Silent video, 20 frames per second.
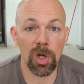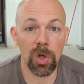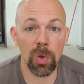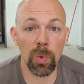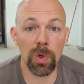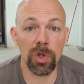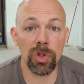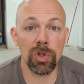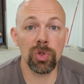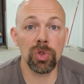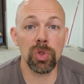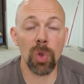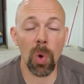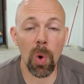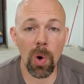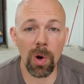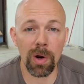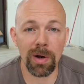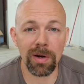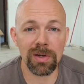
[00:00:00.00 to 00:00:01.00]
with
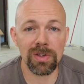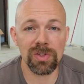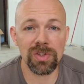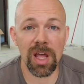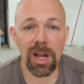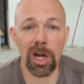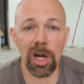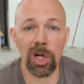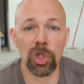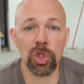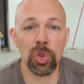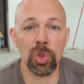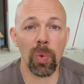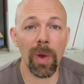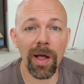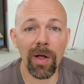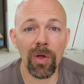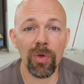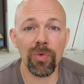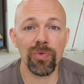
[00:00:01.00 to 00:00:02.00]
doors that are
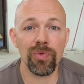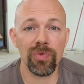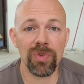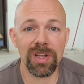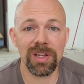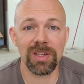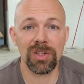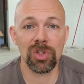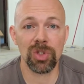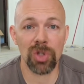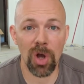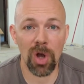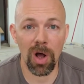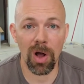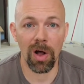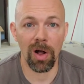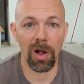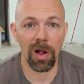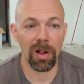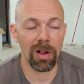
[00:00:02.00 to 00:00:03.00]
12 feet
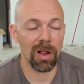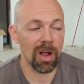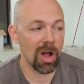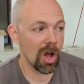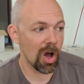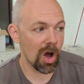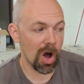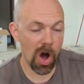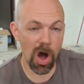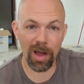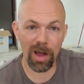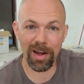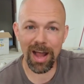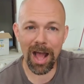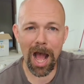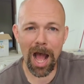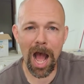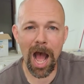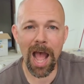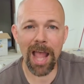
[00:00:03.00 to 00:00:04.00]
tall on
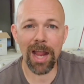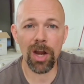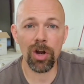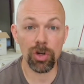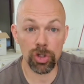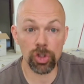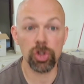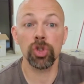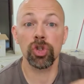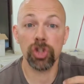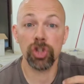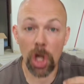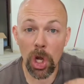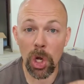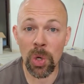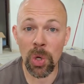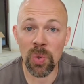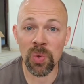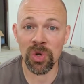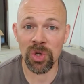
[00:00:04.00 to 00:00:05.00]
iron
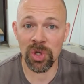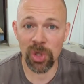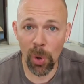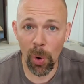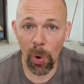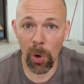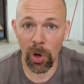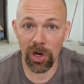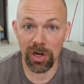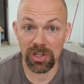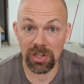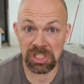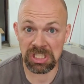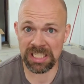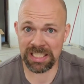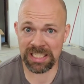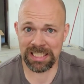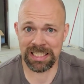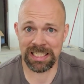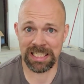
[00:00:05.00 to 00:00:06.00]
stone doors
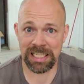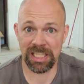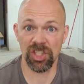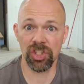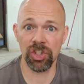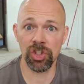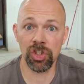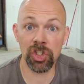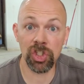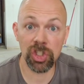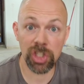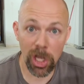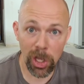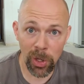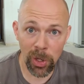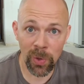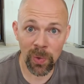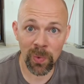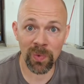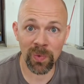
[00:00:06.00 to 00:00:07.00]

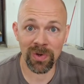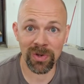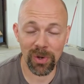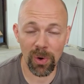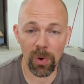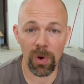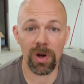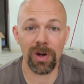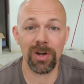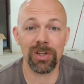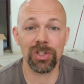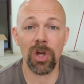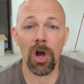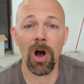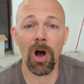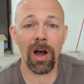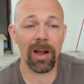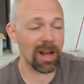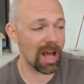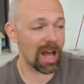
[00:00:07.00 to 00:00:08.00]
stone doors
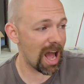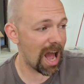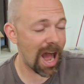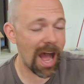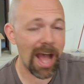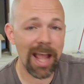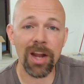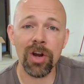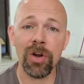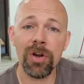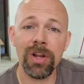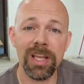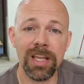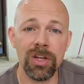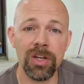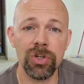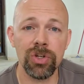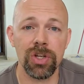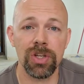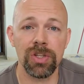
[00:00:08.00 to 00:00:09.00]
on iron
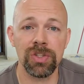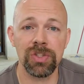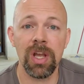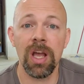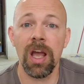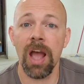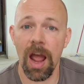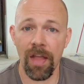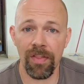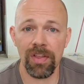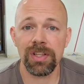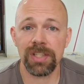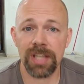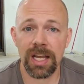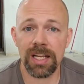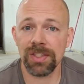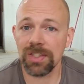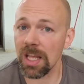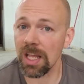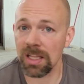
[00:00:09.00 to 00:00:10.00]
hinges and this
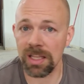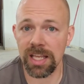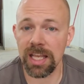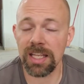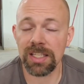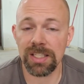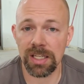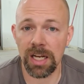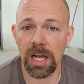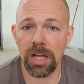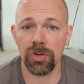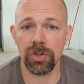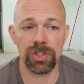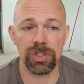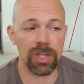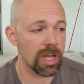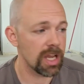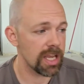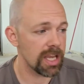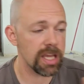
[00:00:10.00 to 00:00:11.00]
guy said in the 1800s,
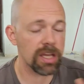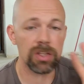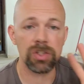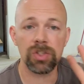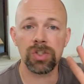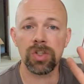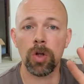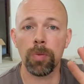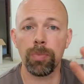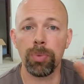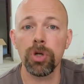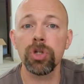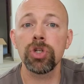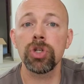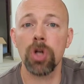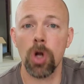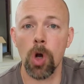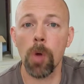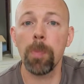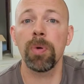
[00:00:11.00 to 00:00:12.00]
he could still push
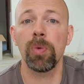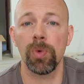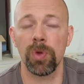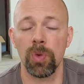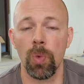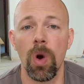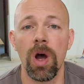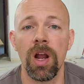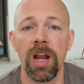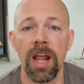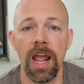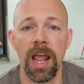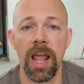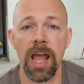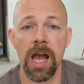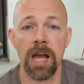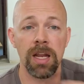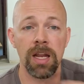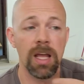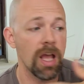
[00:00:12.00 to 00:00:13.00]
it open with one
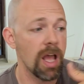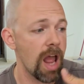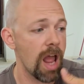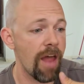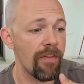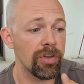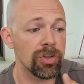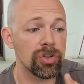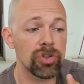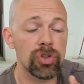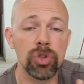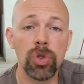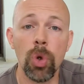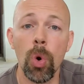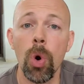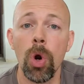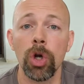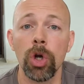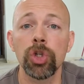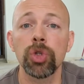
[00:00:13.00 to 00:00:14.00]
hand, and this
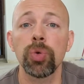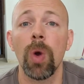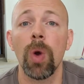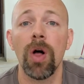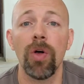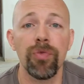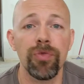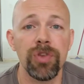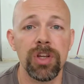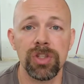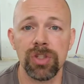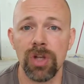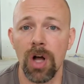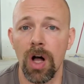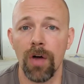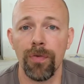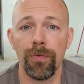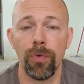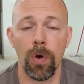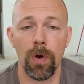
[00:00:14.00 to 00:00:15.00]
door, 12 feet
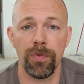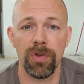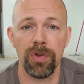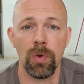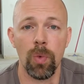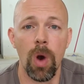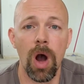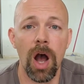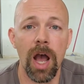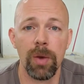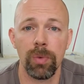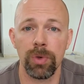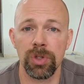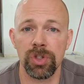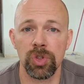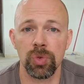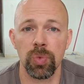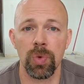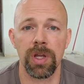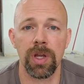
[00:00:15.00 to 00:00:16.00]
tall, 4 feet wide, would
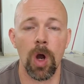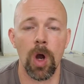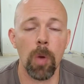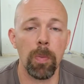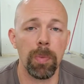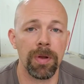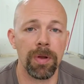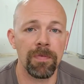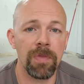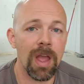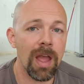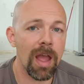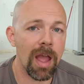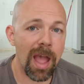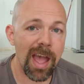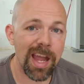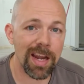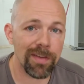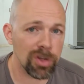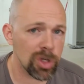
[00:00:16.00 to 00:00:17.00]
swing open.
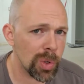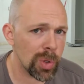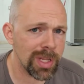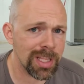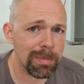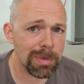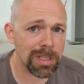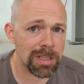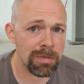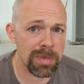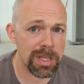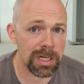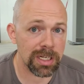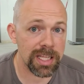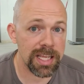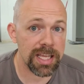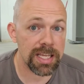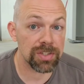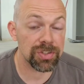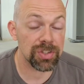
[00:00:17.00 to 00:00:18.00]
And if you know anything about the Middle
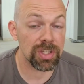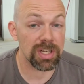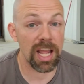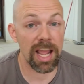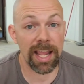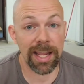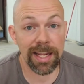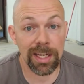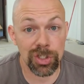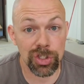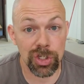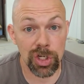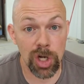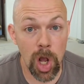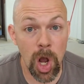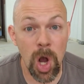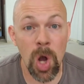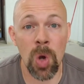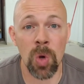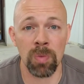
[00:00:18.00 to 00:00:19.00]
East and ancient
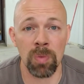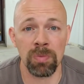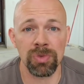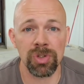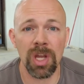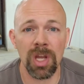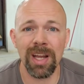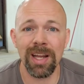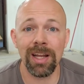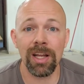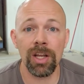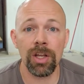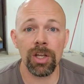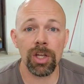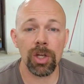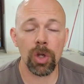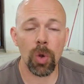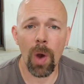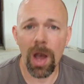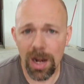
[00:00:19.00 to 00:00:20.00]
homes,
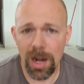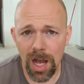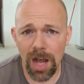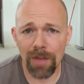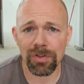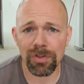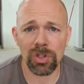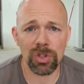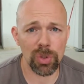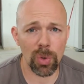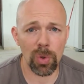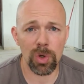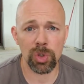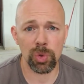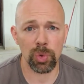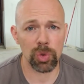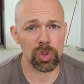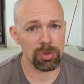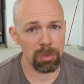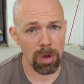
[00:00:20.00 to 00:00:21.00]
quite often doors
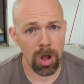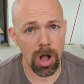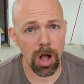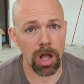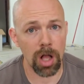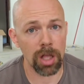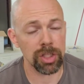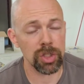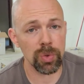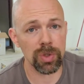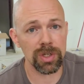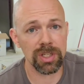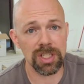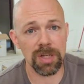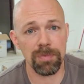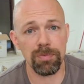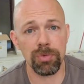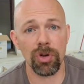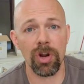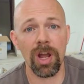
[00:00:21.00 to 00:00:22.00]
were small and you would
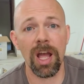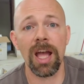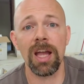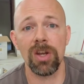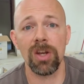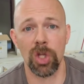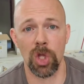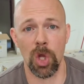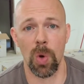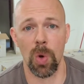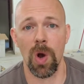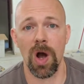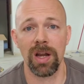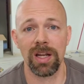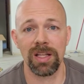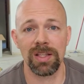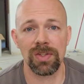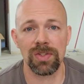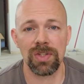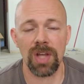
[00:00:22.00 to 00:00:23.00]
dip your head to go on
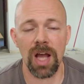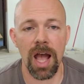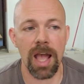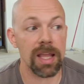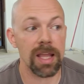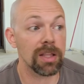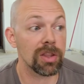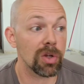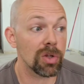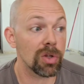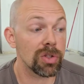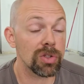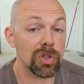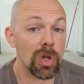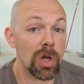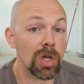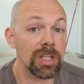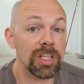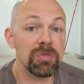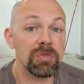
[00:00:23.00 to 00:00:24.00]
inside. Yet there, there's
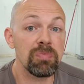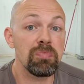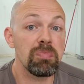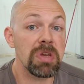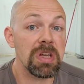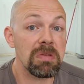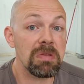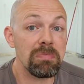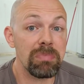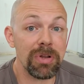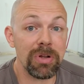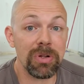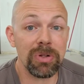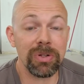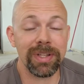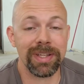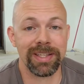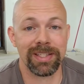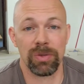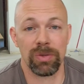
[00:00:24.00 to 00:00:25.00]
all these big
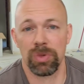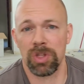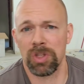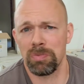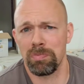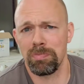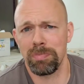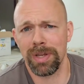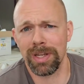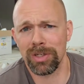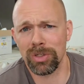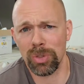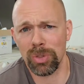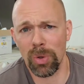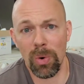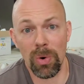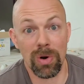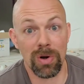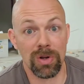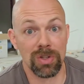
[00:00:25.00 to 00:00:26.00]
buildings with these big
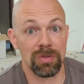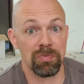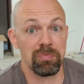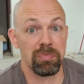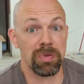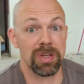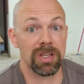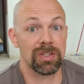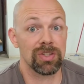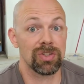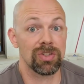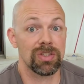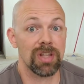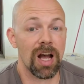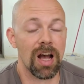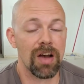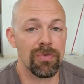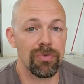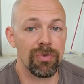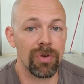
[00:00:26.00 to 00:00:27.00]
doors and big
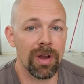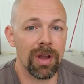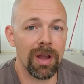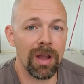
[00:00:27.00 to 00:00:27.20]
stuff.